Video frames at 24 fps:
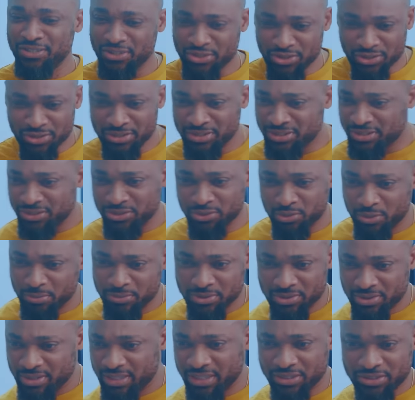You sure you see the
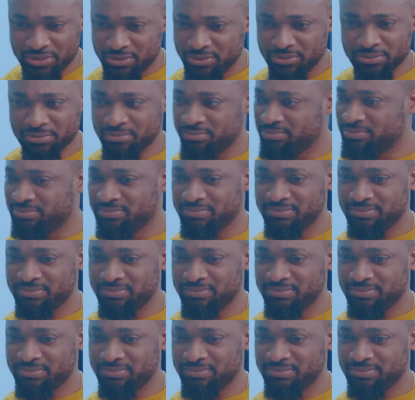woman to get you...